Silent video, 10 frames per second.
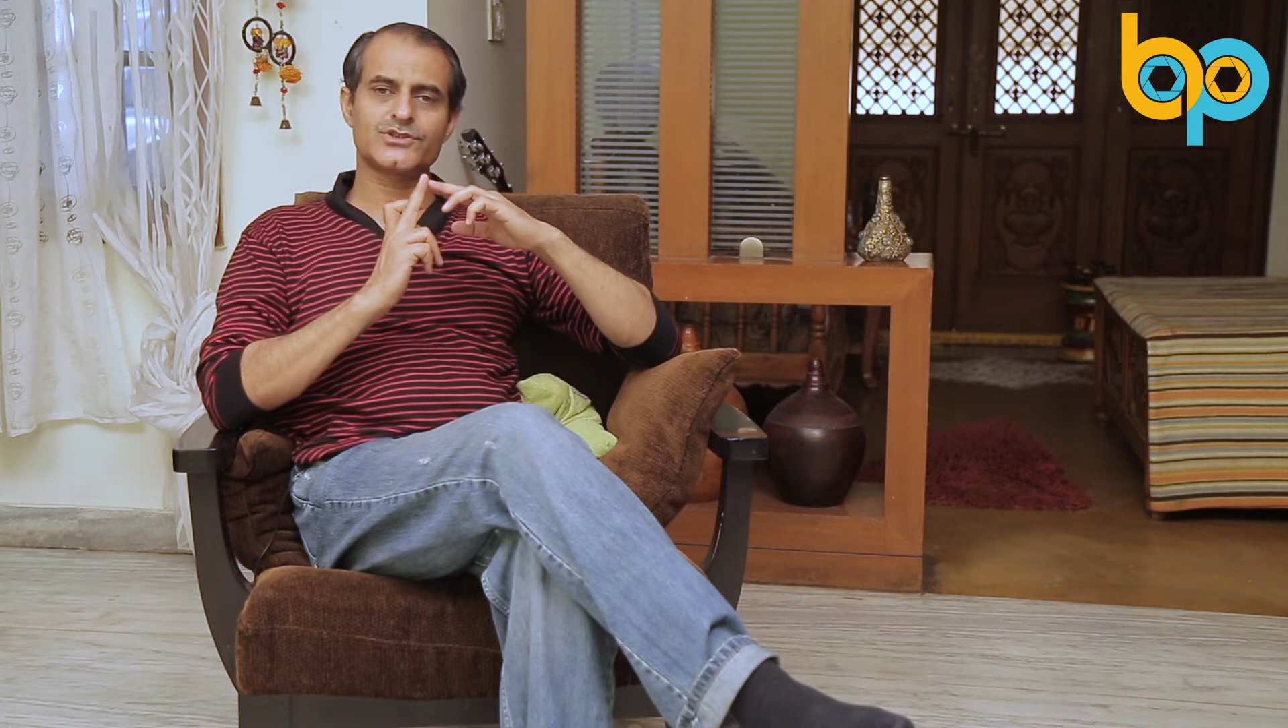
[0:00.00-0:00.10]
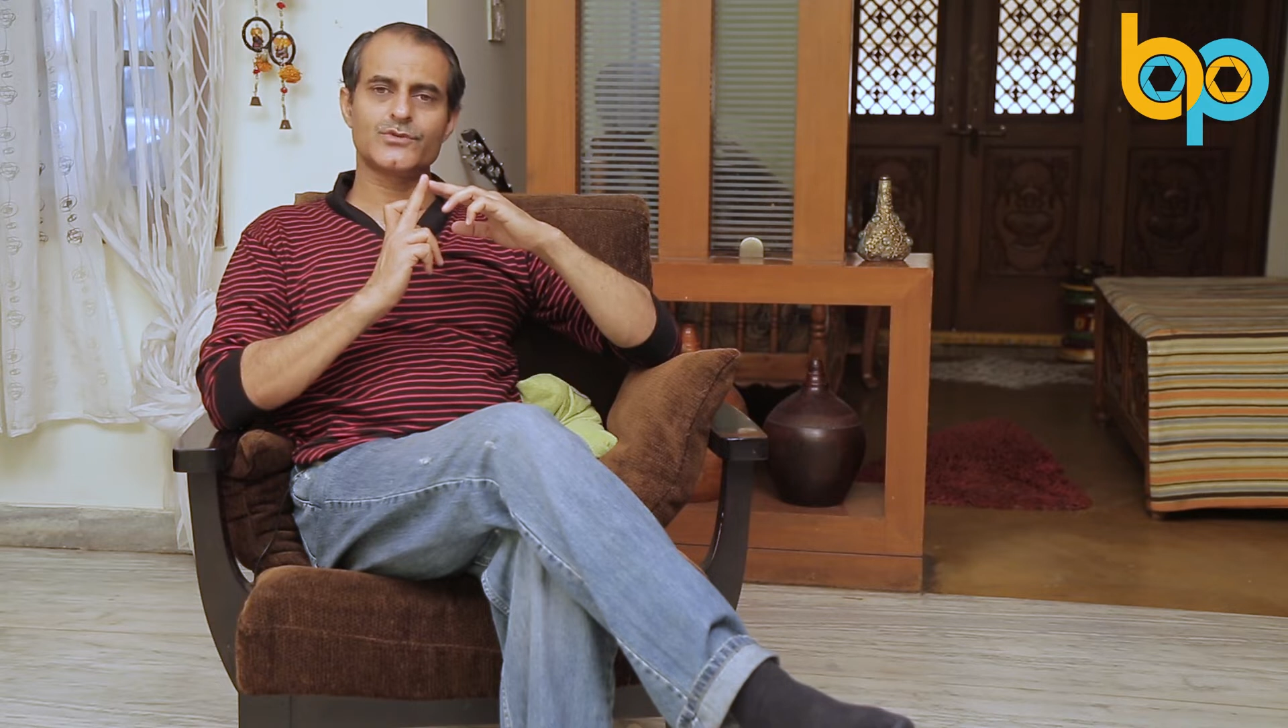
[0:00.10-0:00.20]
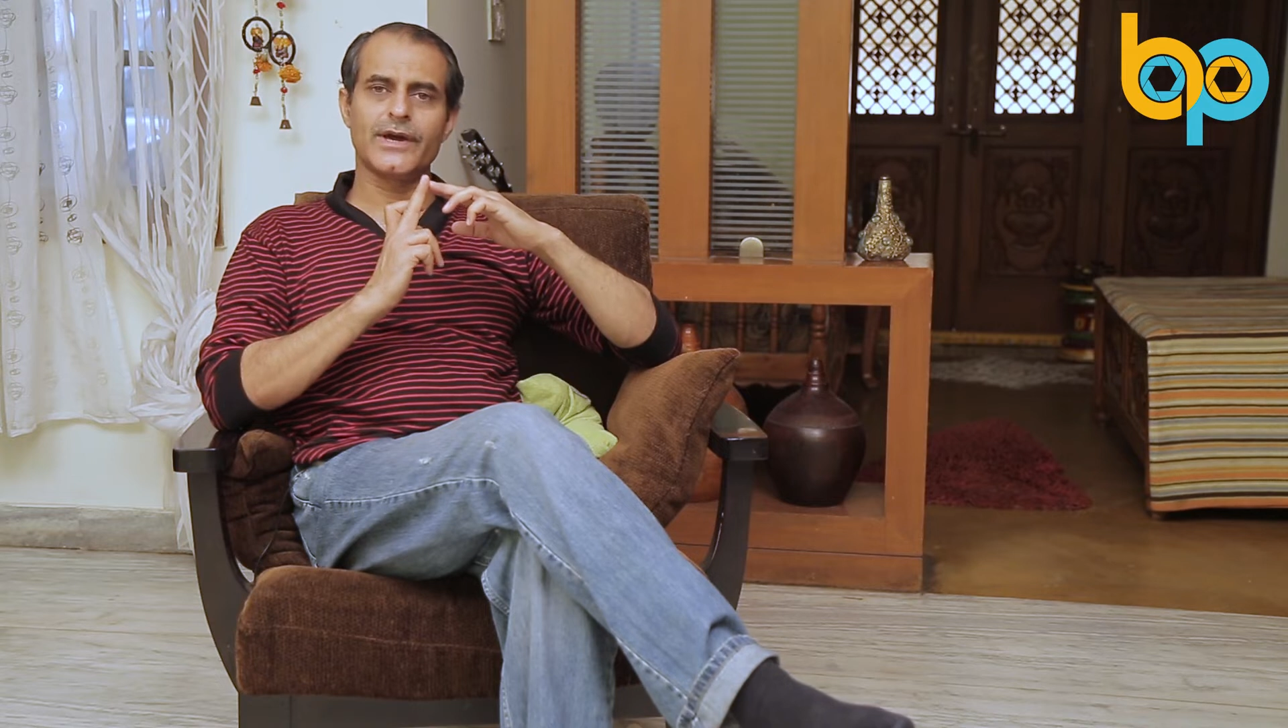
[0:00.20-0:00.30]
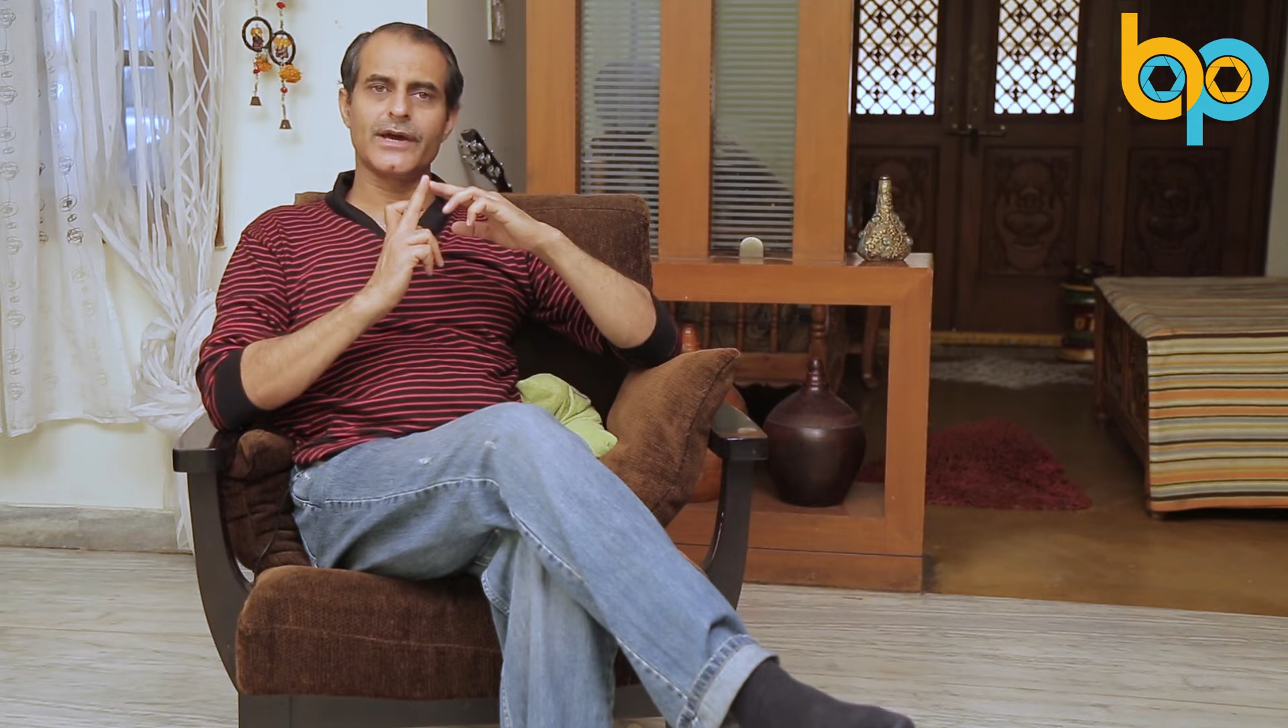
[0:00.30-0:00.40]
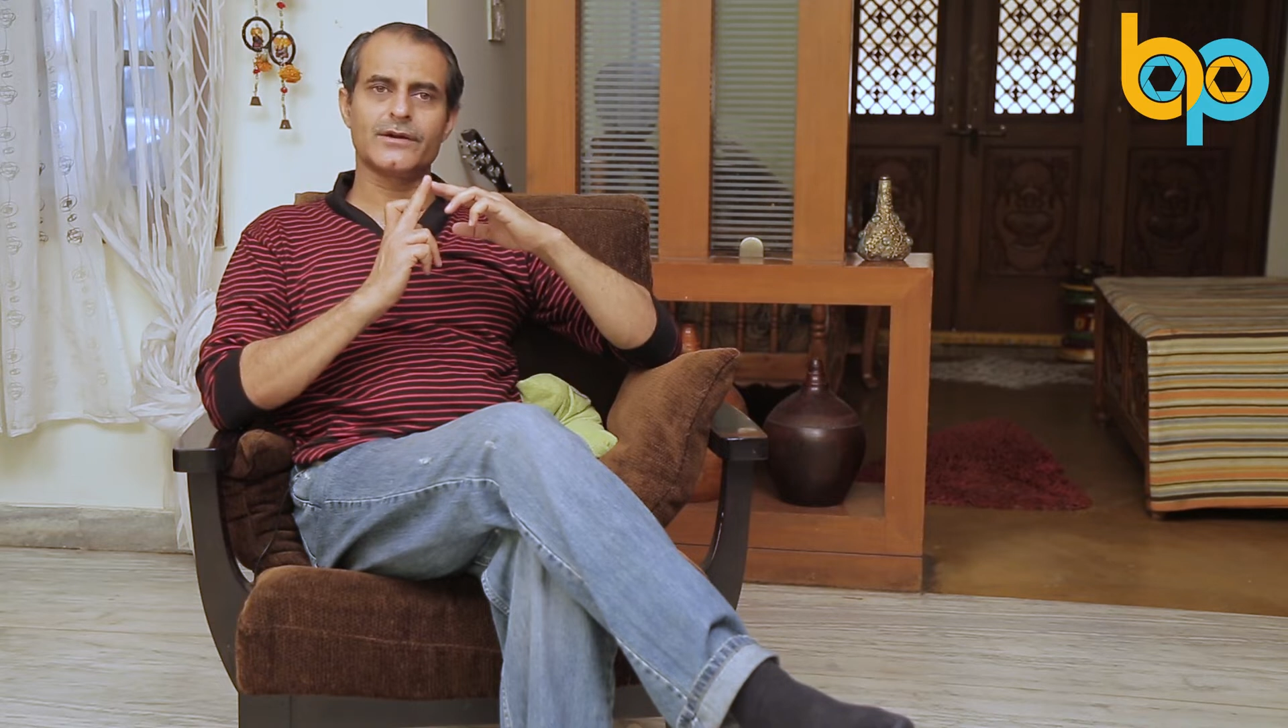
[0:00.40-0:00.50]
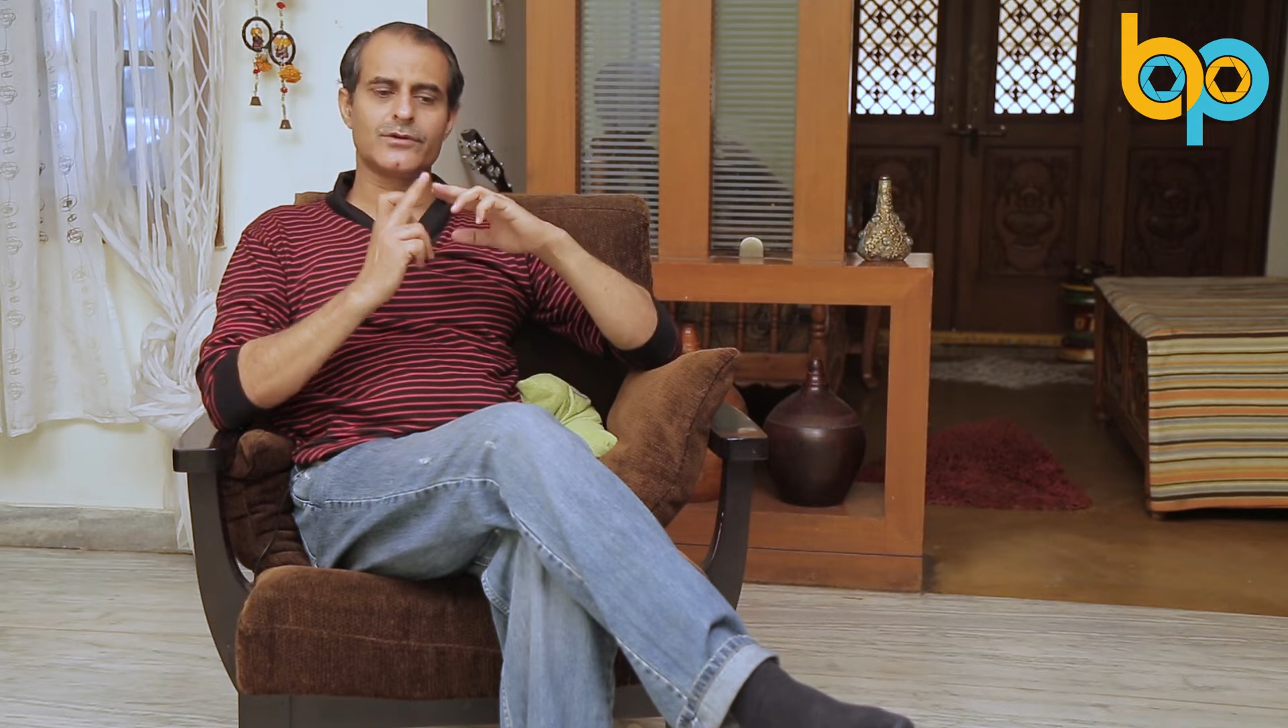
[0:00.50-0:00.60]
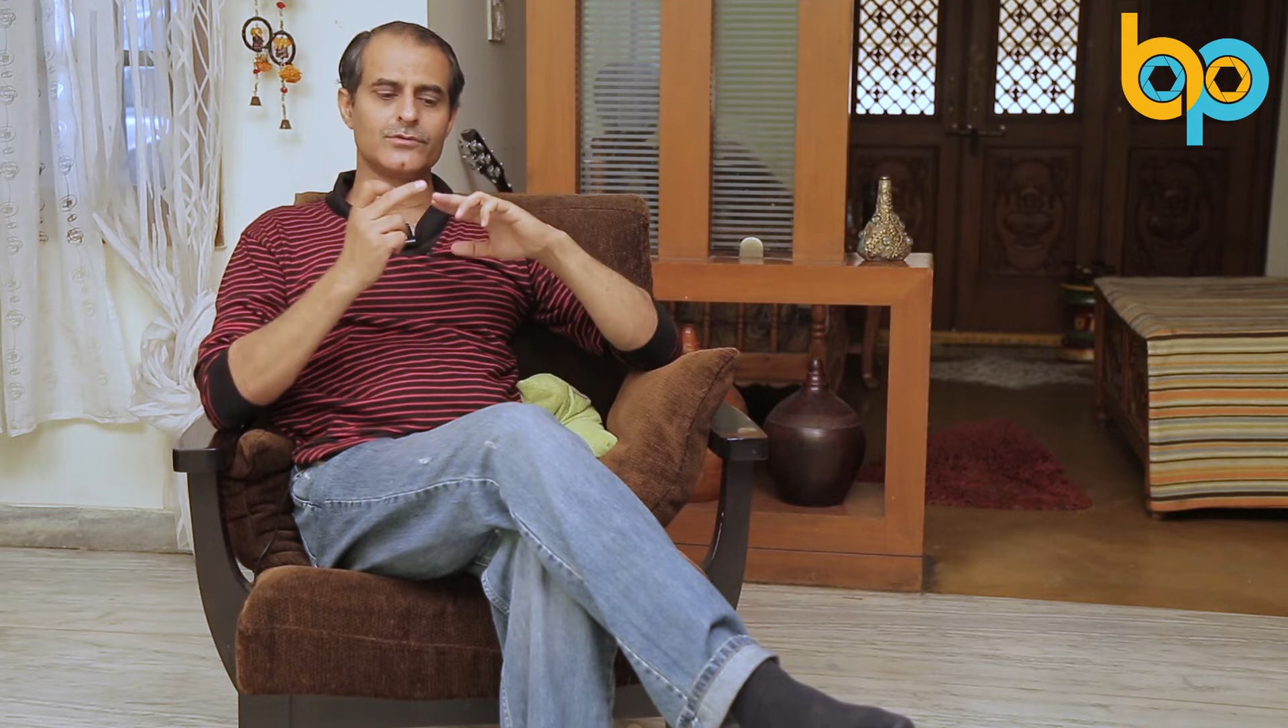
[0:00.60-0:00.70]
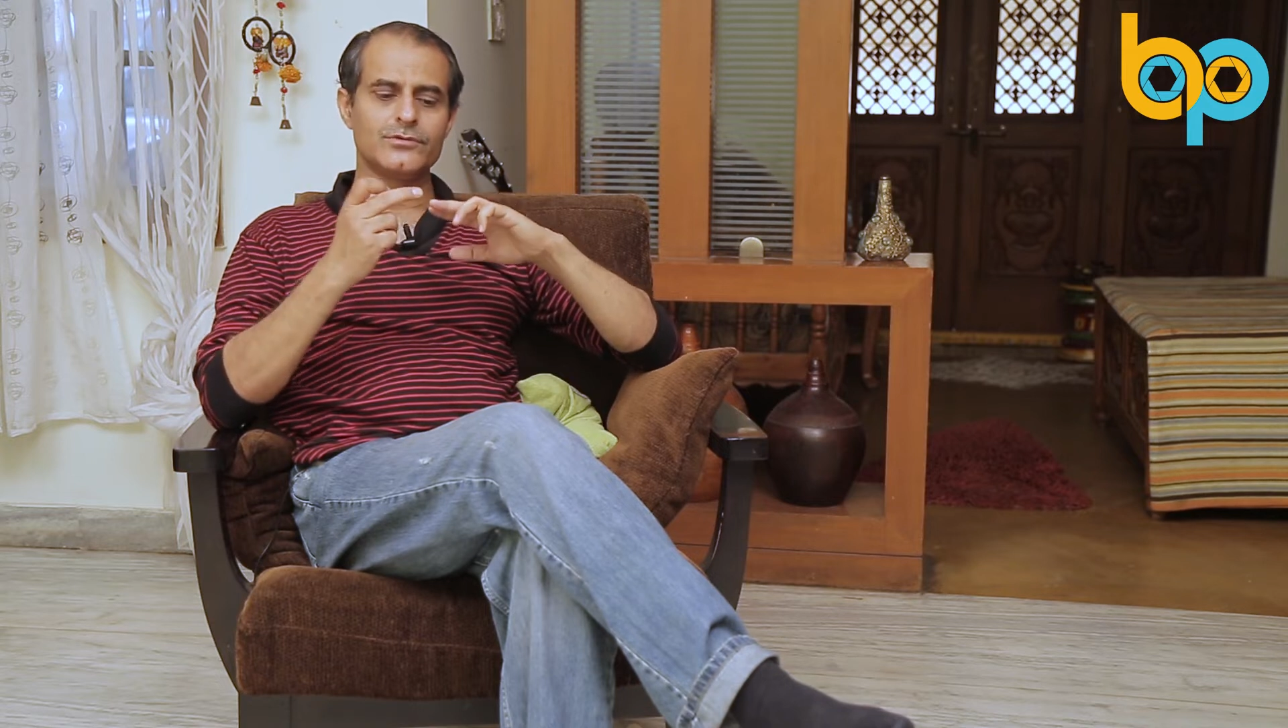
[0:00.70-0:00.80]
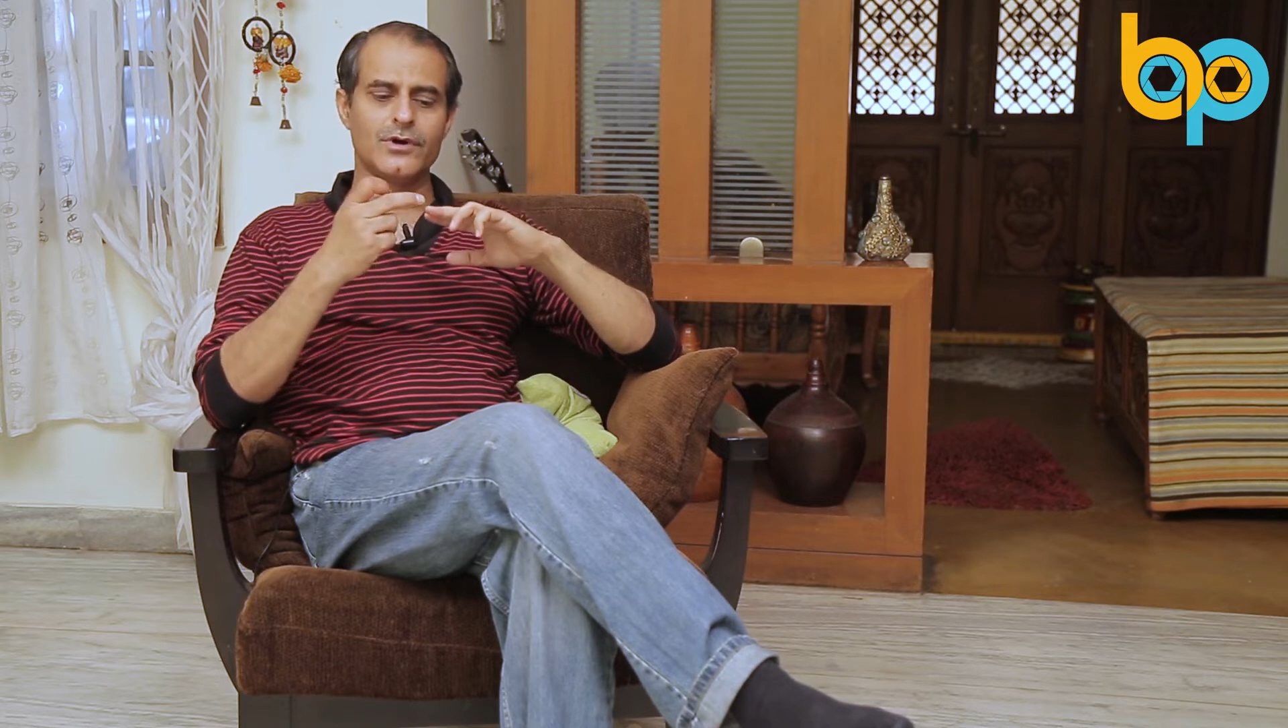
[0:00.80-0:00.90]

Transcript: square. Do